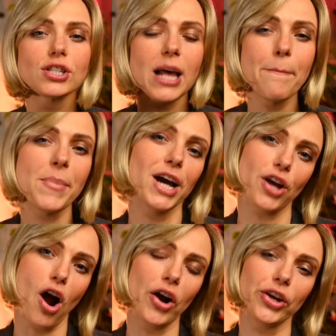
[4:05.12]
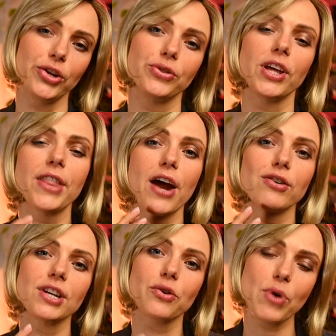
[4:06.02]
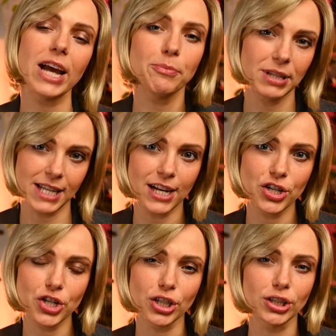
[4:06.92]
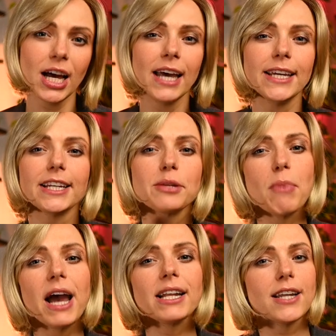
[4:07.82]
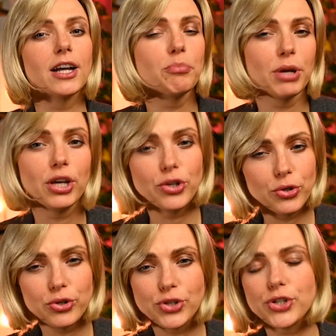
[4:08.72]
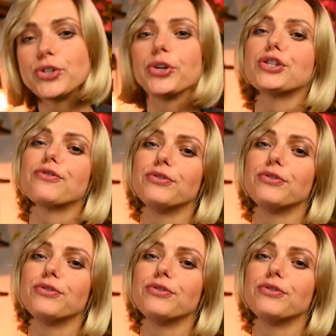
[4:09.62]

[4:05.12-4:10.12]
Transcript: some might argue that there is a great potential, yet it might not be used to its